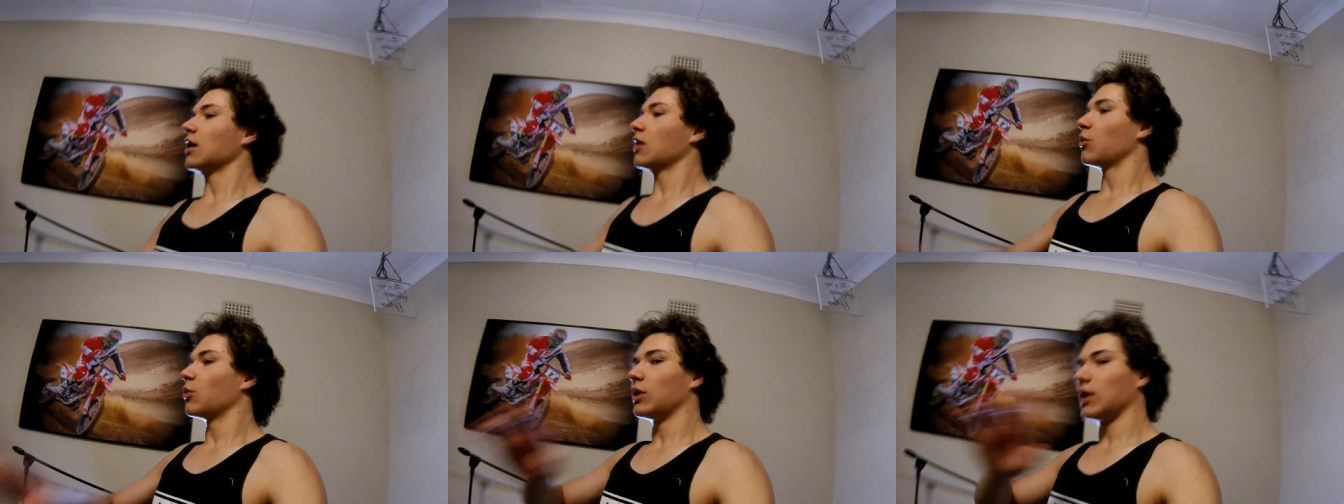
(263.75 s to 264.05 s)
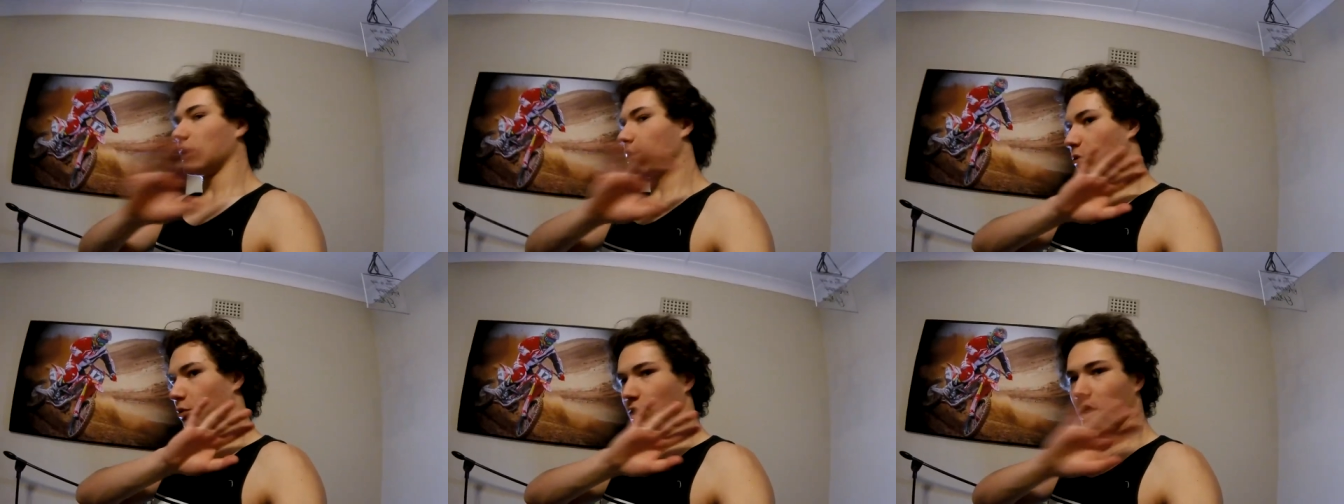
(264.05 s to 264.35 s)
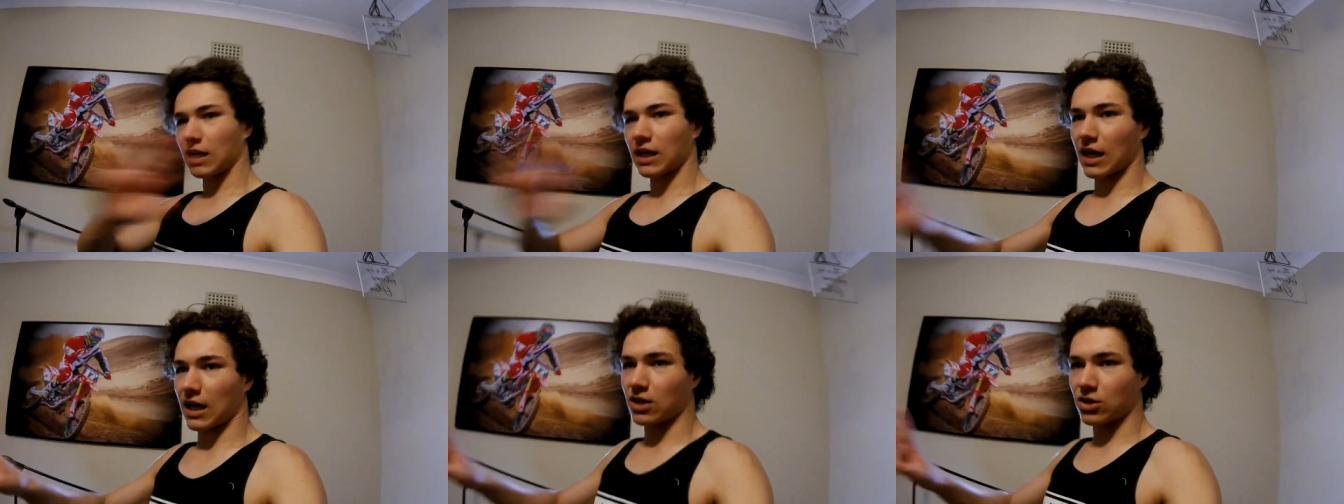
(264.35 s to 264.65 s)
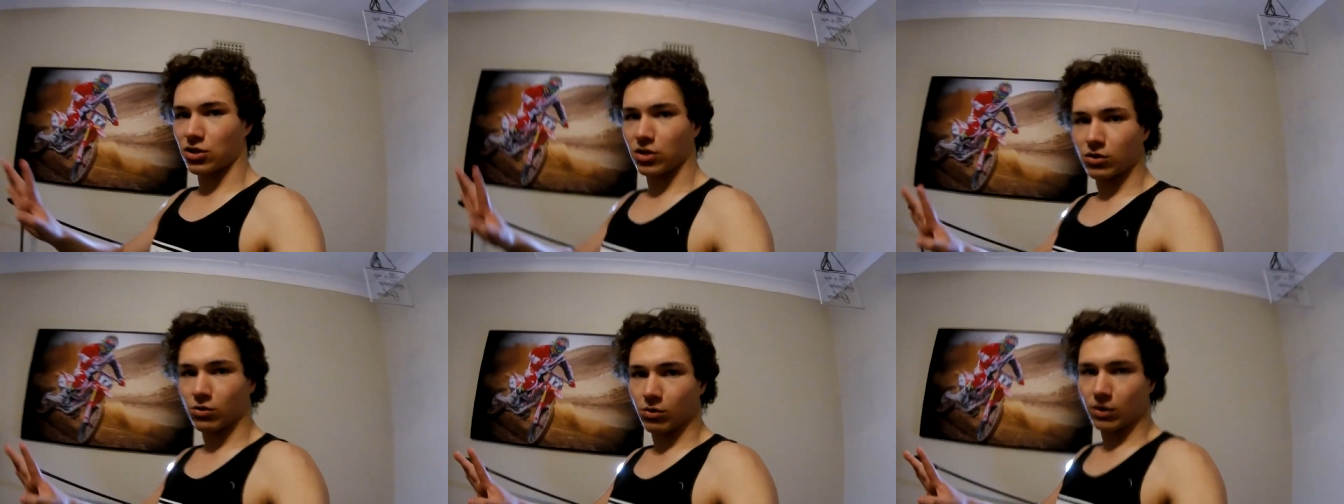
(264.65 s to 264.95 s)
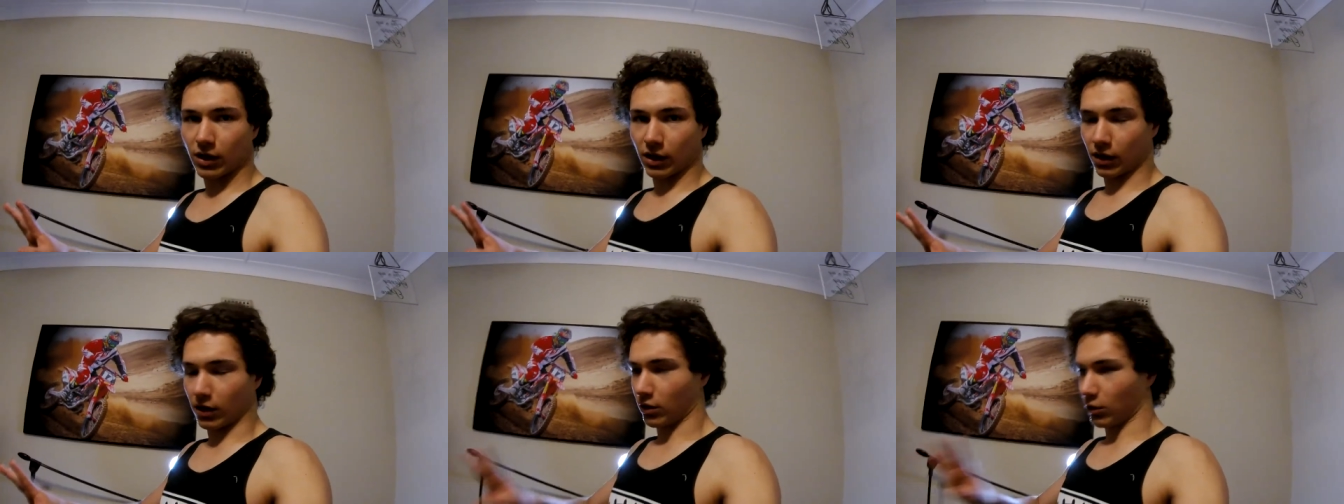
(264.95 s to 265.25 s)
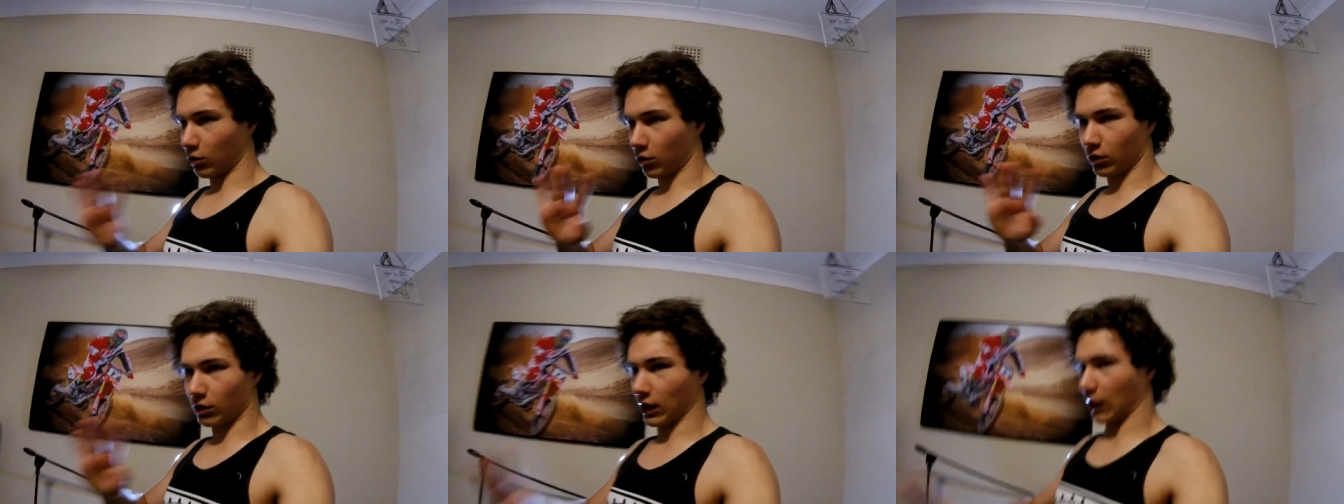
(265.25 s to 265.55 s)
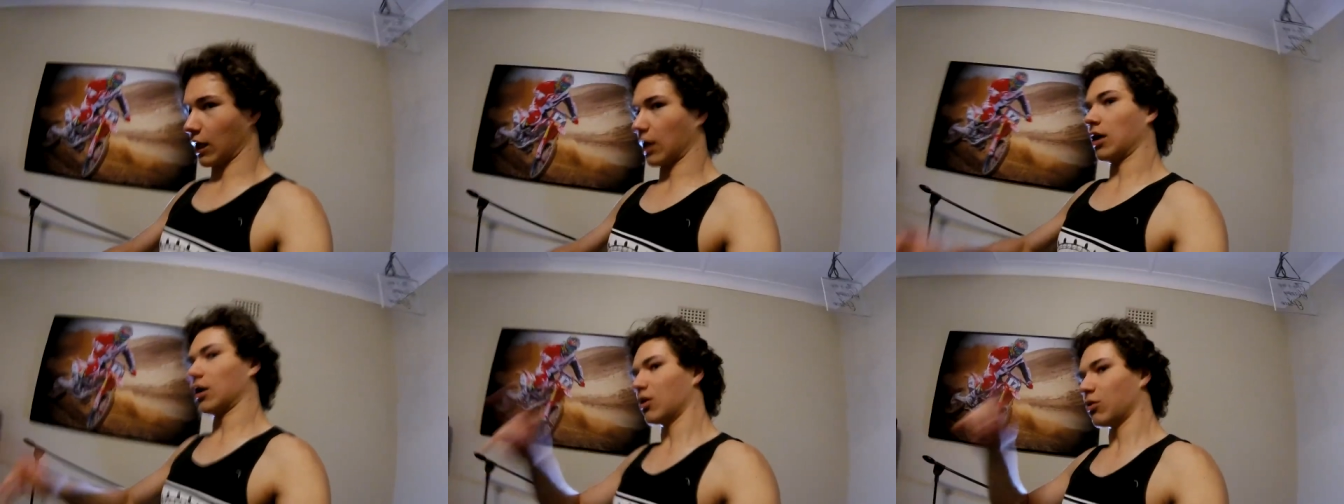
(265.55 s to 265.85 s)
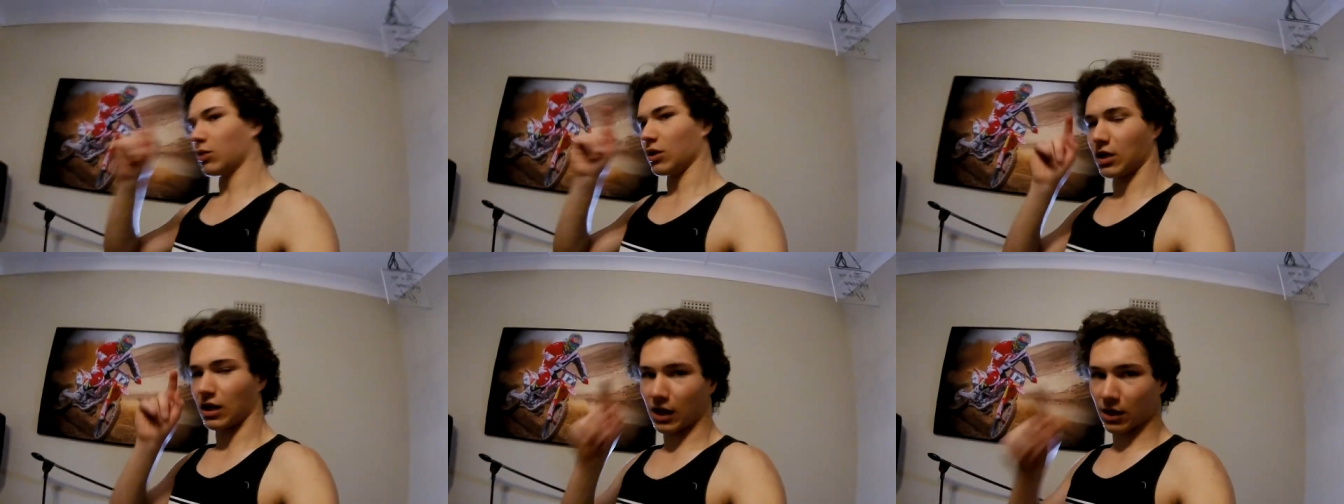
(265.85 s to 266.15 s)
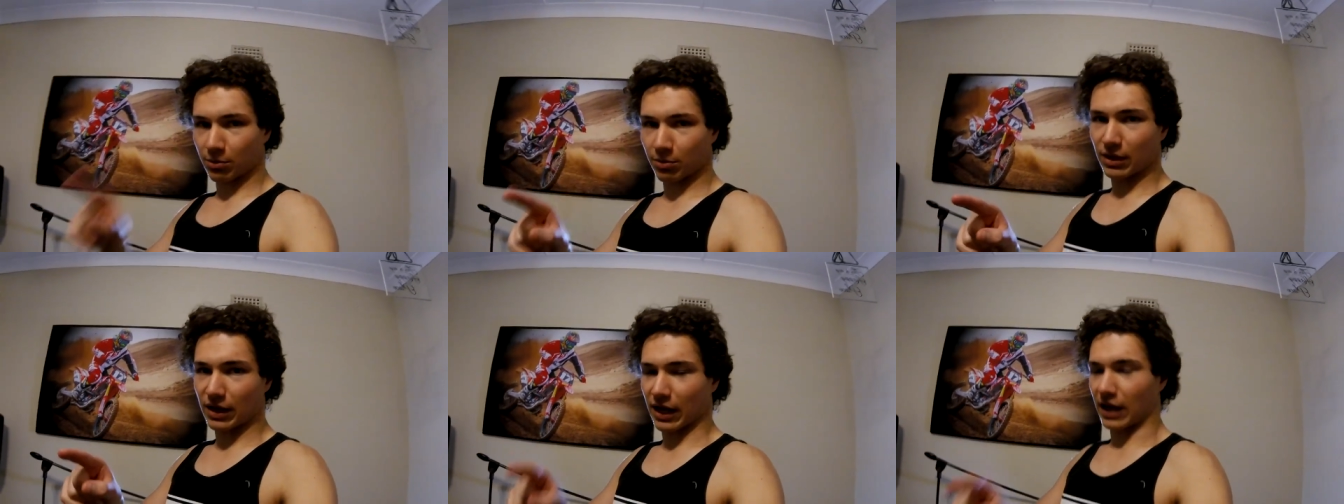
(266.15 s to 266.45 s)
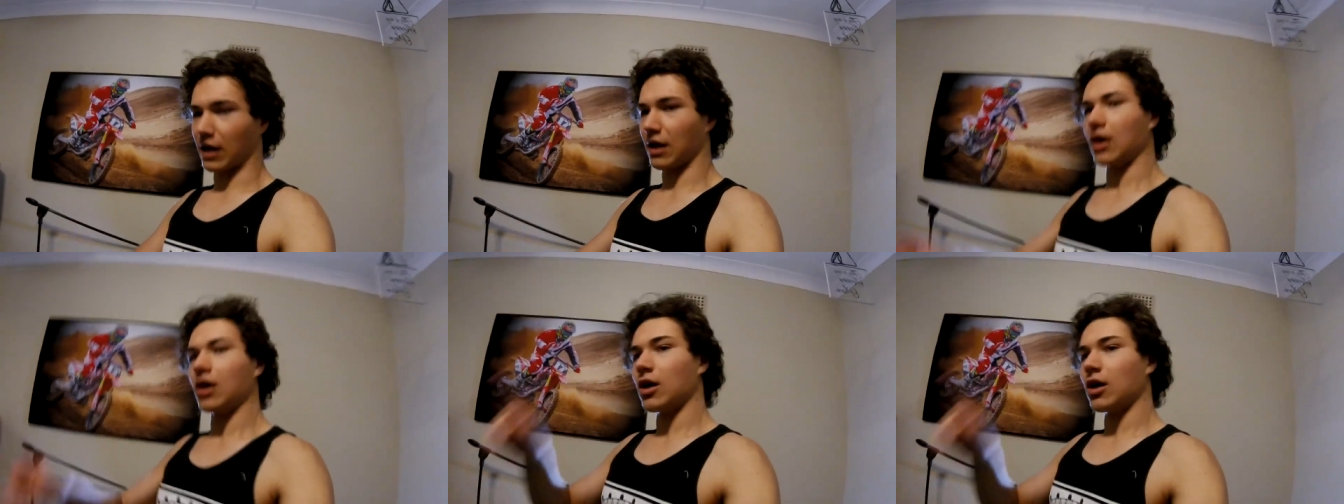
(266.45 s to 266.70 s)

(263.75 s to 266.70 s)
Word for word: We we can't just work all day. We gotta play.